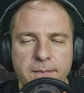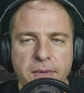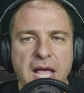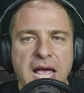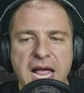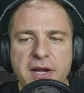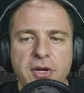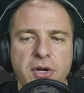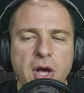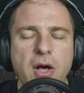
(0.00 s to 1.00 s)
and
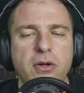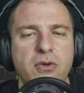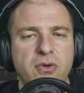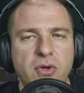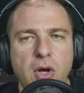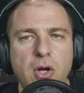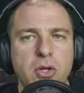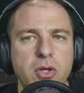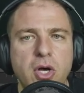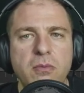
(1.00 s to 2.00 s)
not all
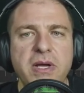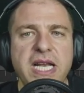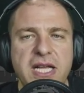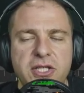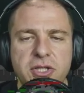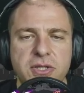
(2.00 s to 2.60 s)
combinations